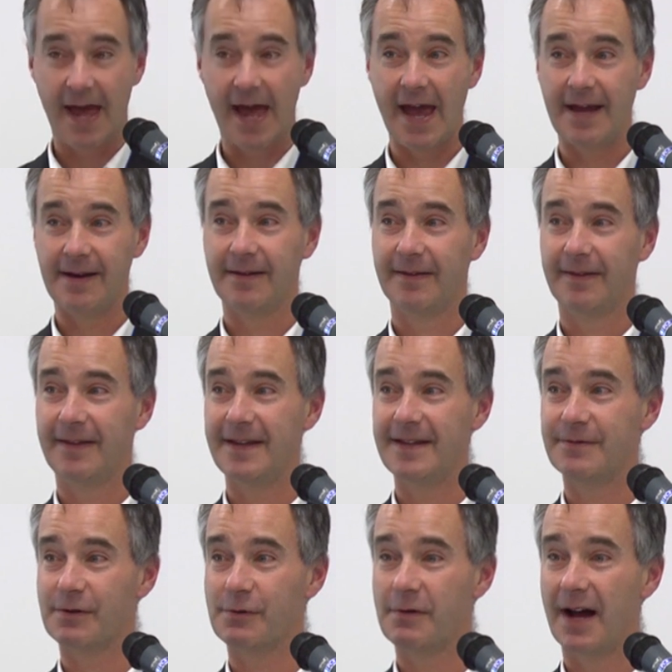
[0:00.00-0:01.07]
And
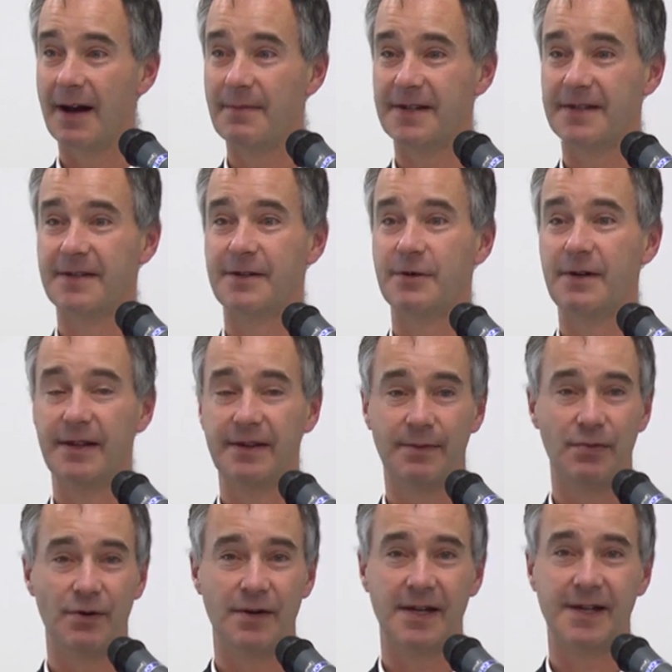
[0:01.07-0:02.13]
these requirements to treat the
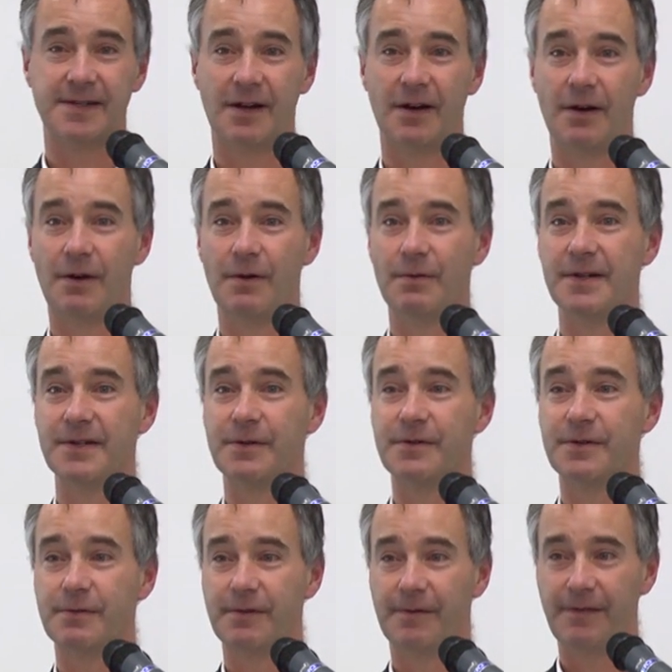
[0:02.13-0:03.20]
building as a whole is
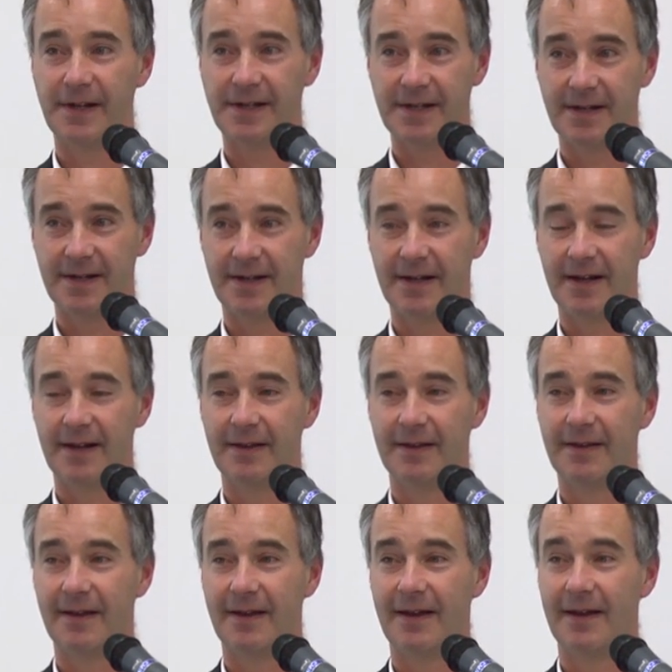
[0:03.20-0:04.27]
also reflected
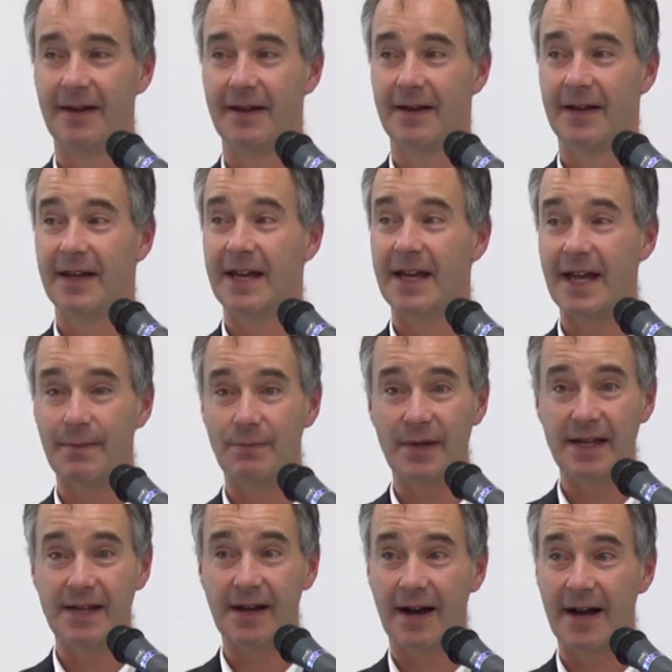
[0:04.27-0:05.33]
in the
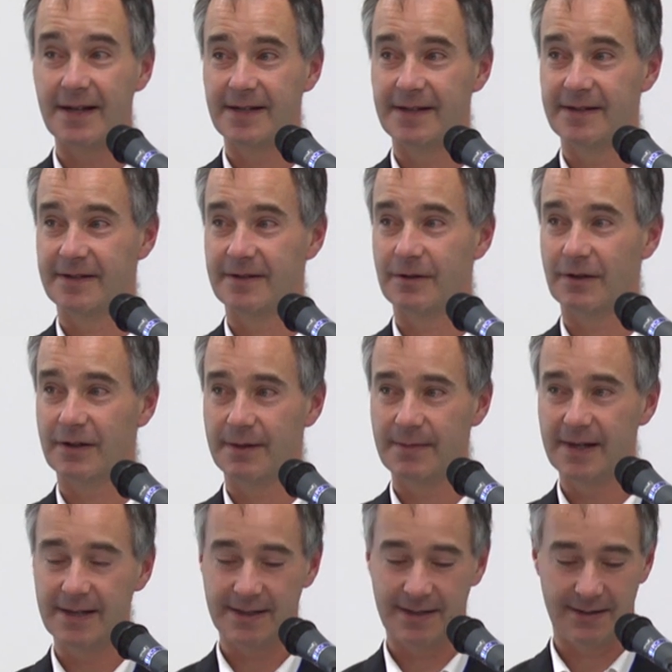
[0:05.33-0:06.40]
MB guidance
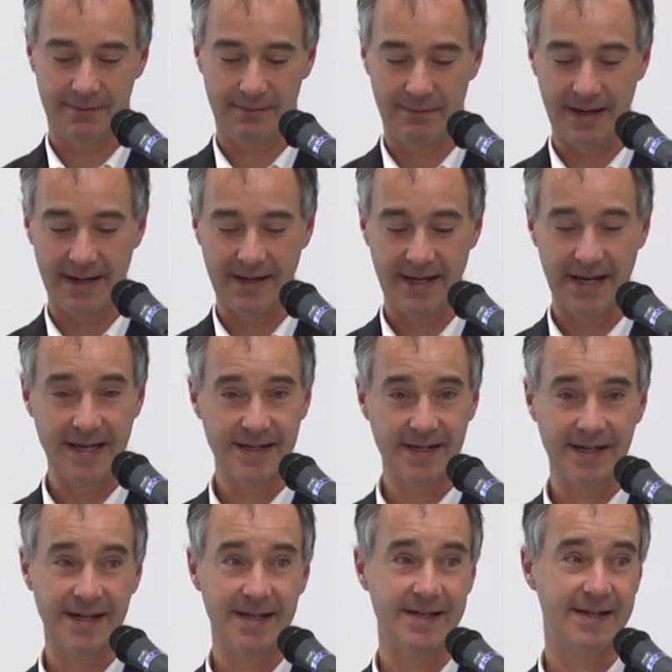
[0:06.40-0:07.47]
document when
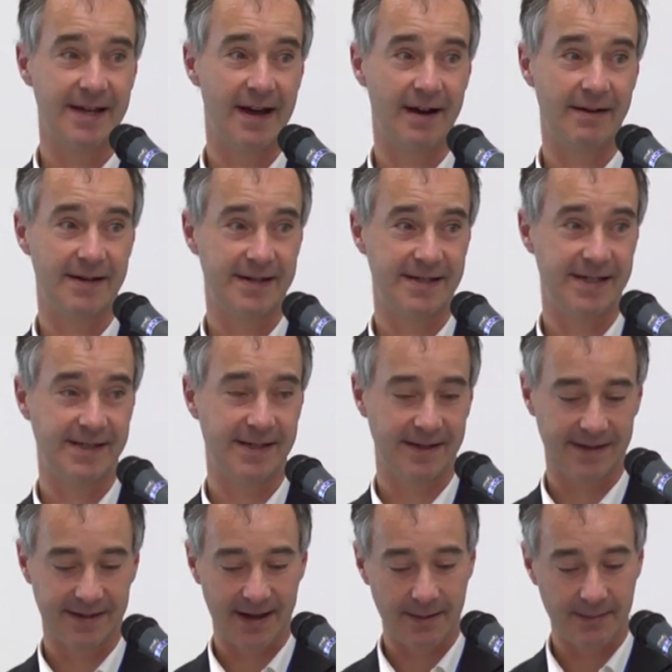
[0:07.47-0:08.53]
engineers are assessing
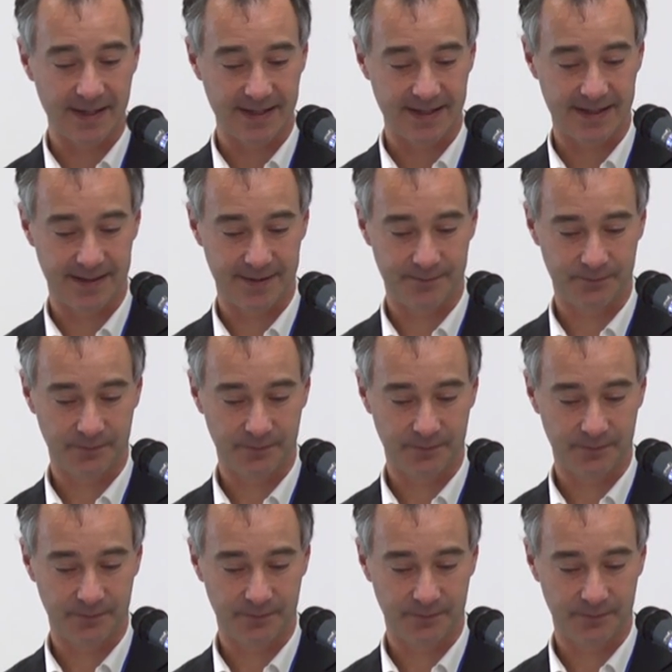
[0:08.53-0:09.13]
the damage.